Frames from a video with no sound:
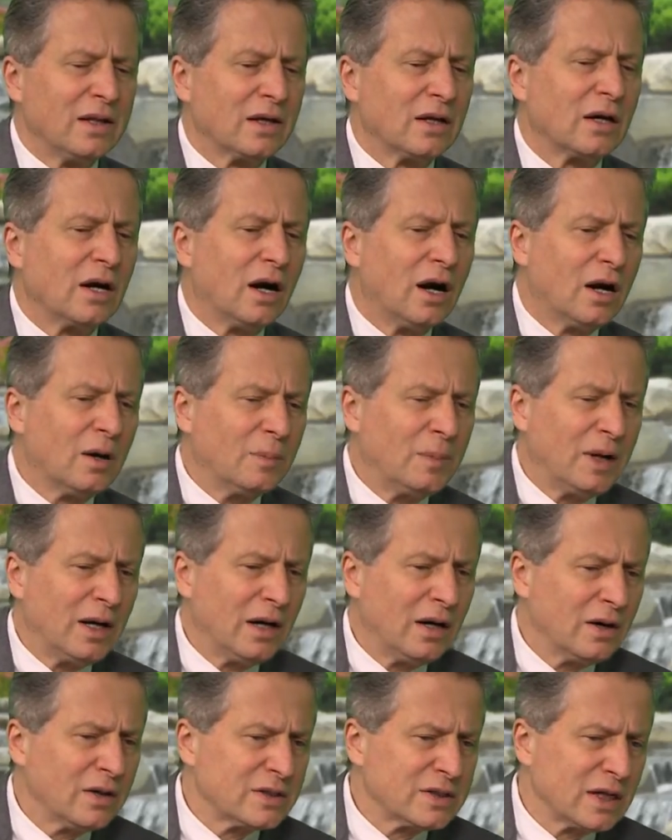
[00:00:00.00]
There are
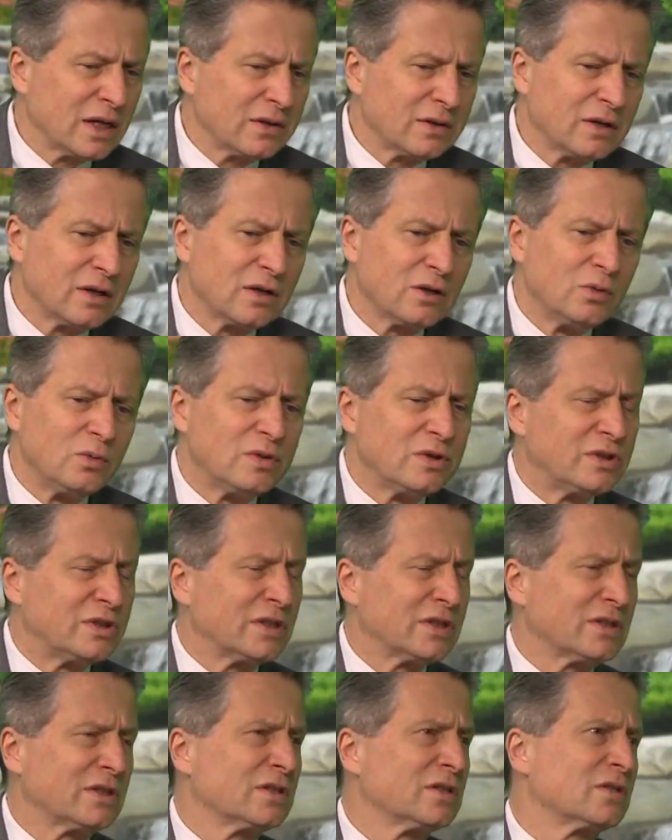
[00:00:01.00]
parents out there who would
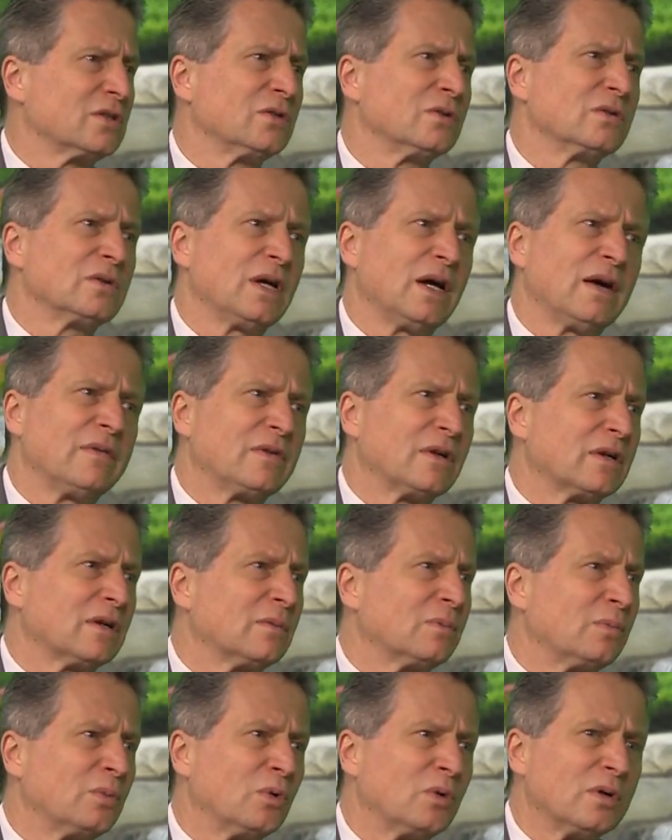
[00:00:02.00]
just as soon have
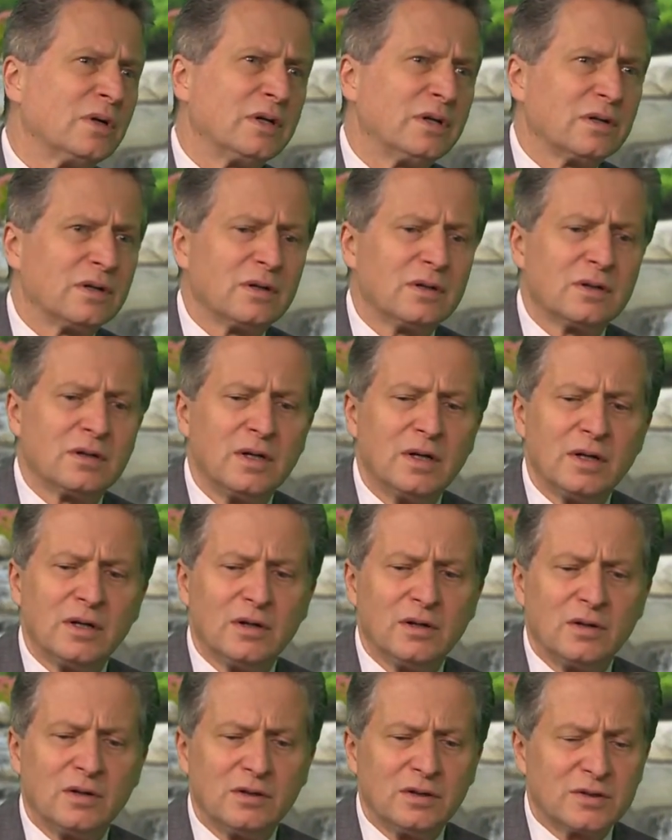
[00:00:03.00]
their boy or
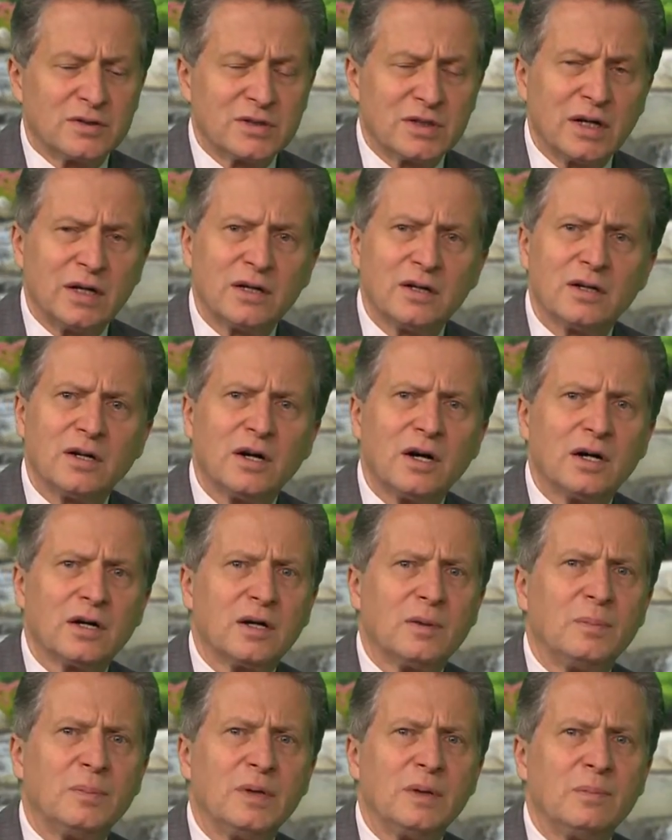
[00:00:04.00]
their son or
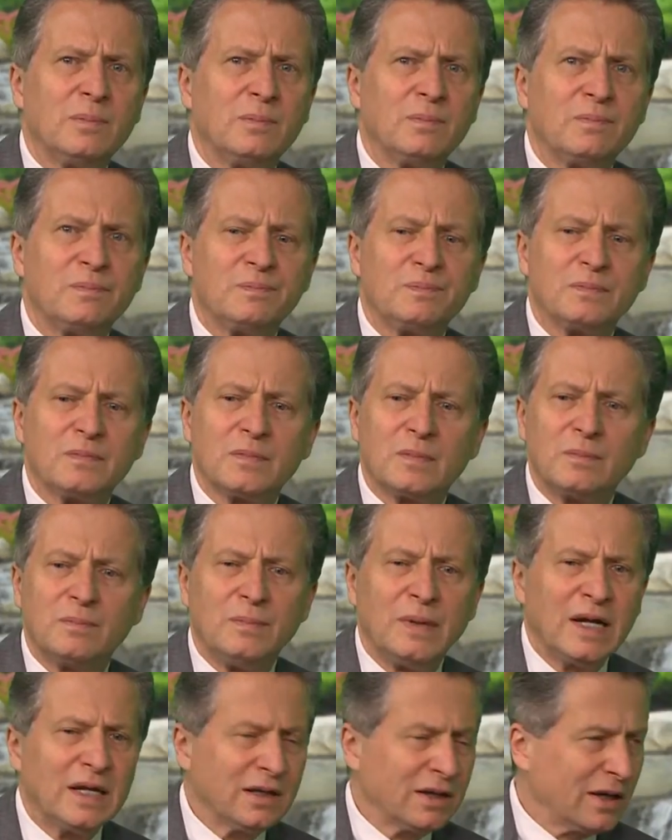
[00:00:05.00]
daughter be
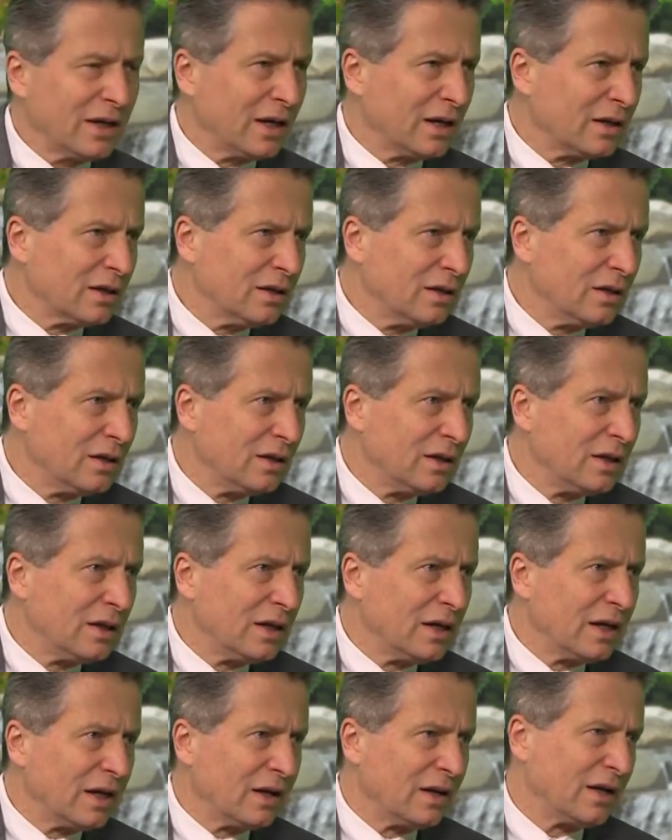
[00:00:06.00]
medicated
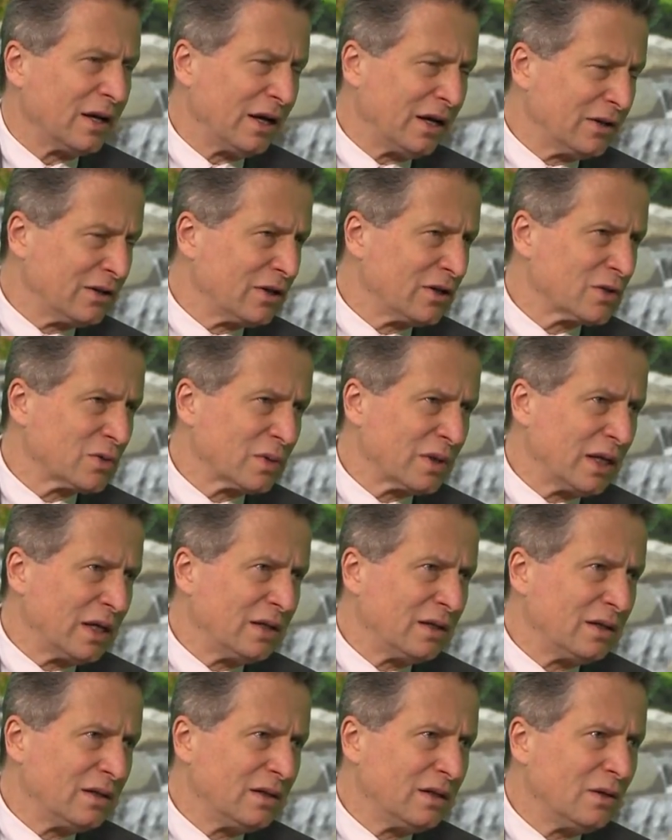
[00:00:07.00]
and diagnosed with
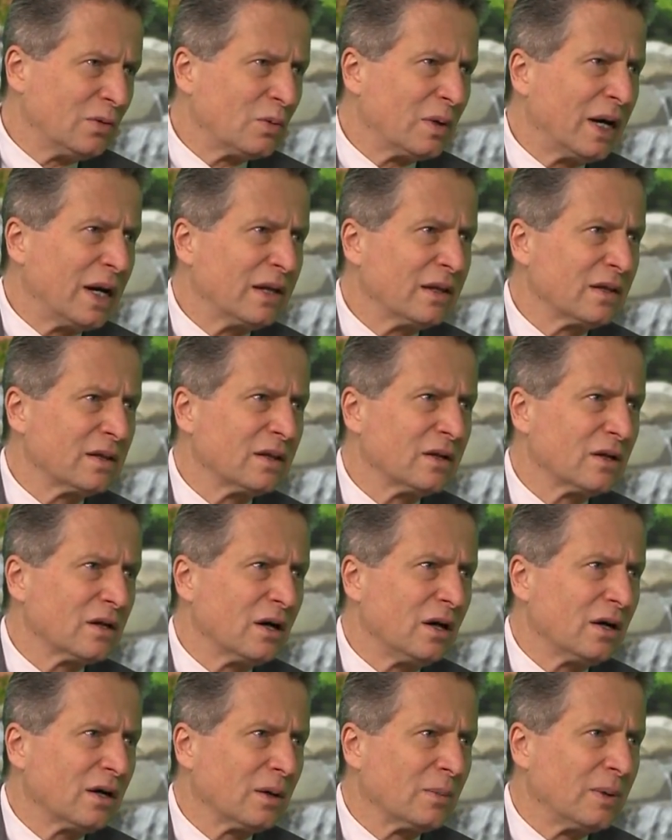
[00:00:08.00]
ADD rather than
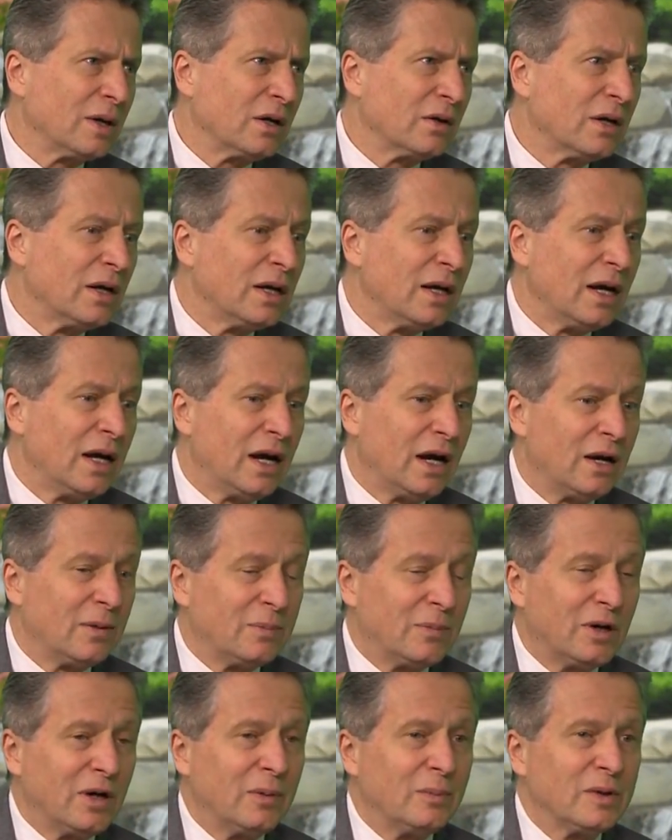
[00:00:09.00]
talk about how
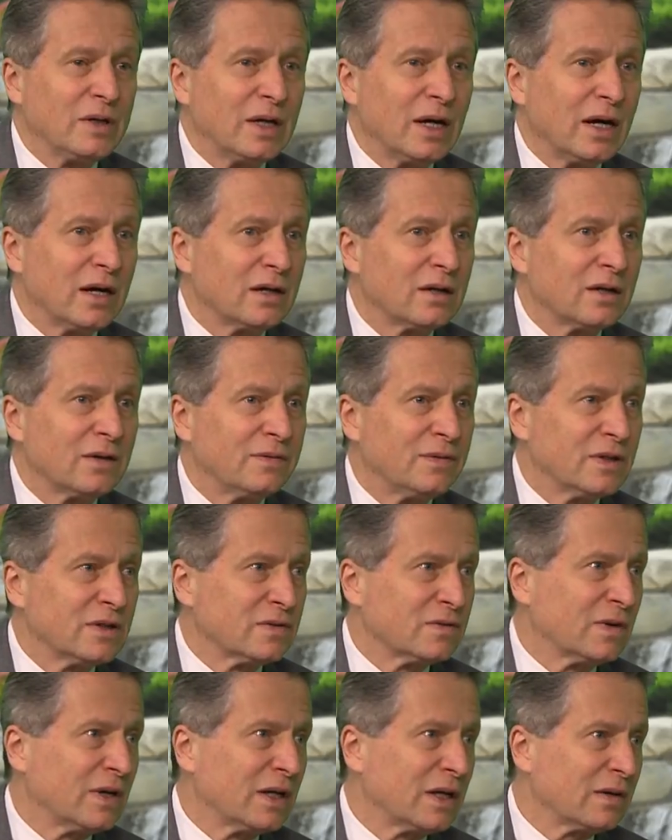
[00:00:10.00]
mom and dad are in a
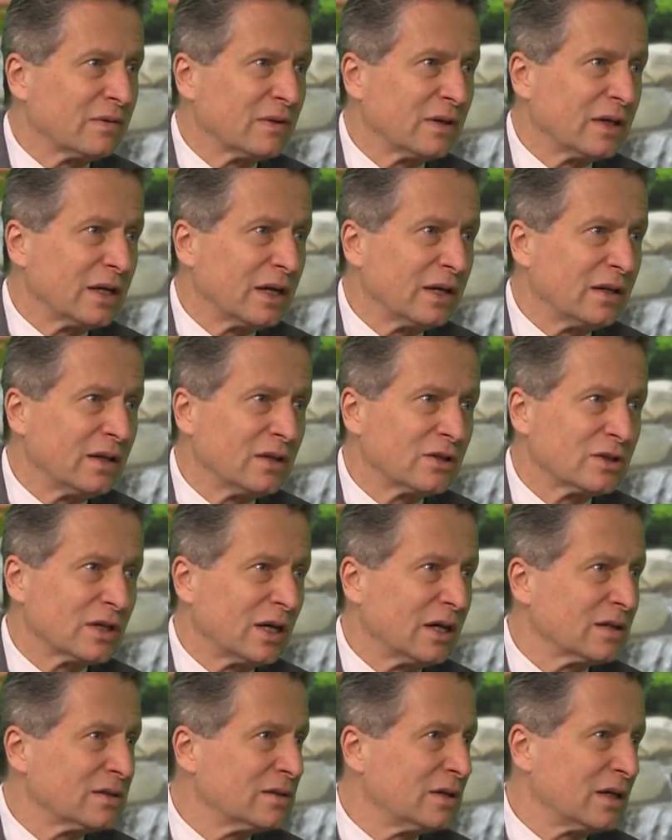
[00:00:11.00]
fistfight every night and the
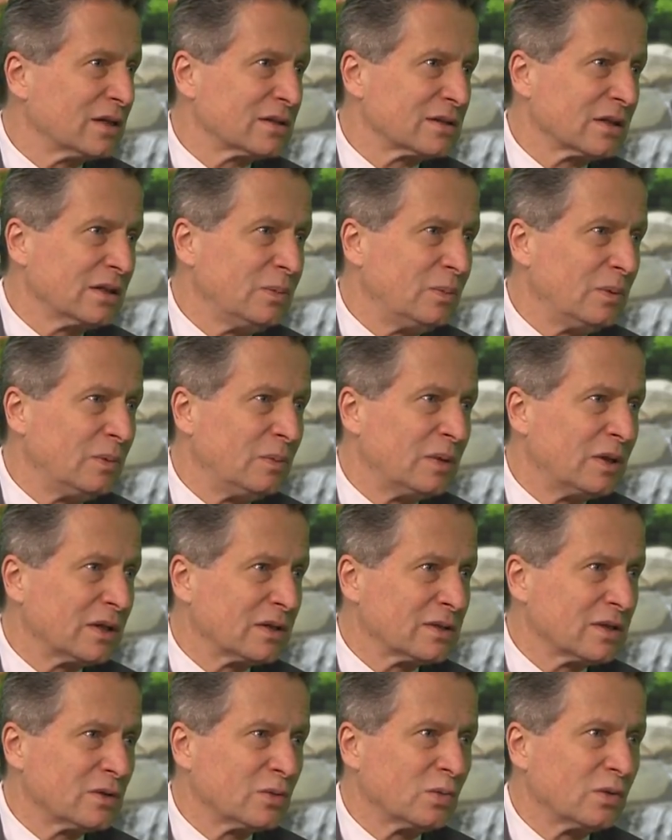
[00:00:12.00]
child's not sleeping
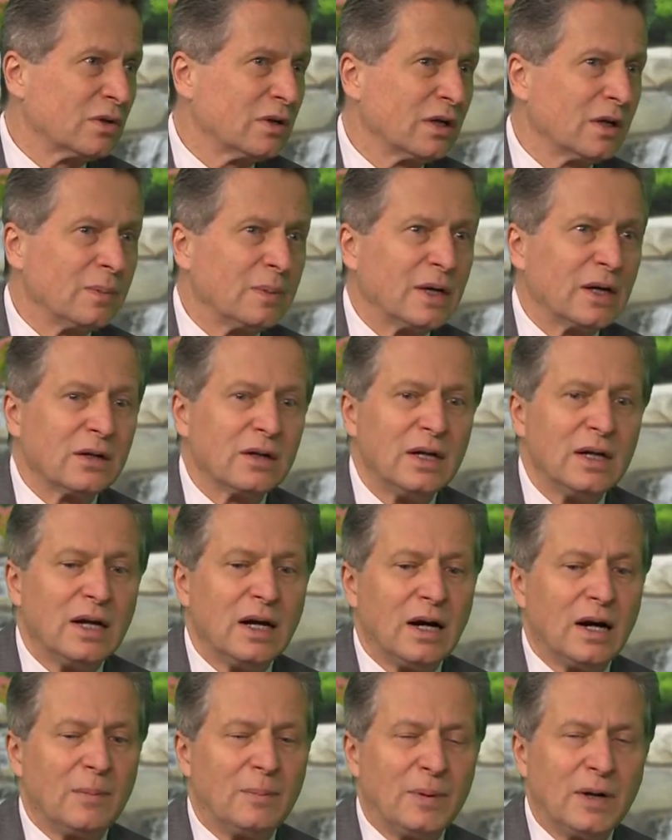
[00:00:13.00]
because he's worried about
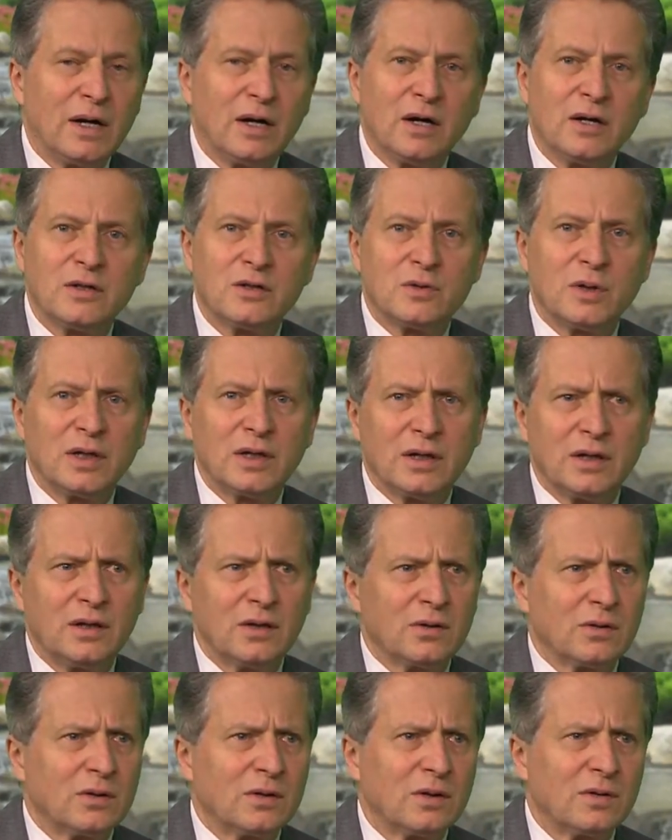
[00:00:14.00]
a parent
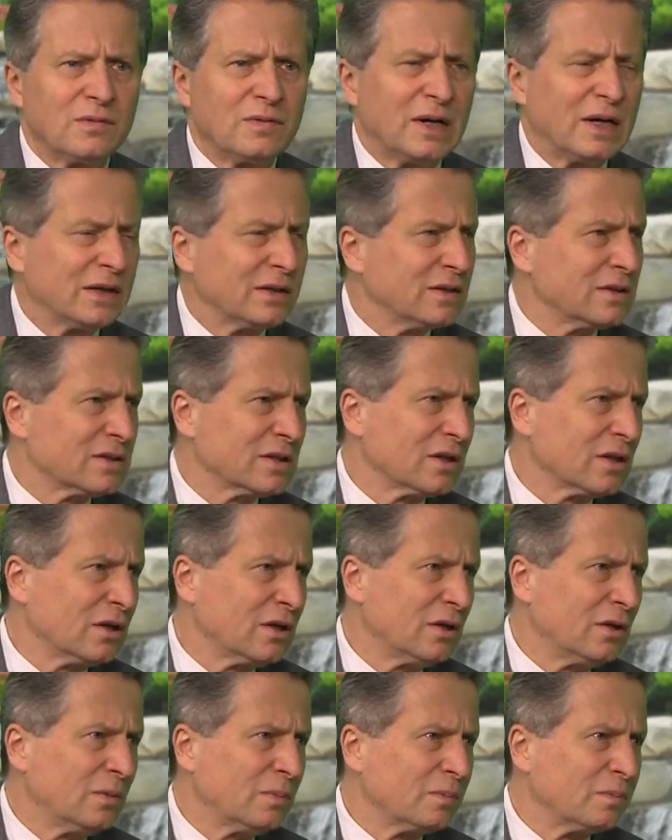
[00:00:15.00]
drinking or violence in the
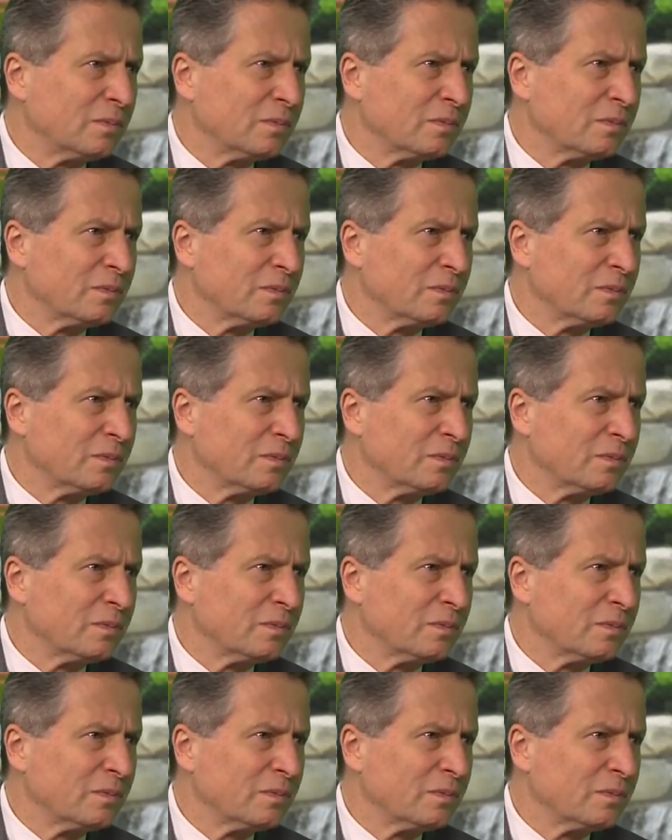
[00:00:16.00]
home.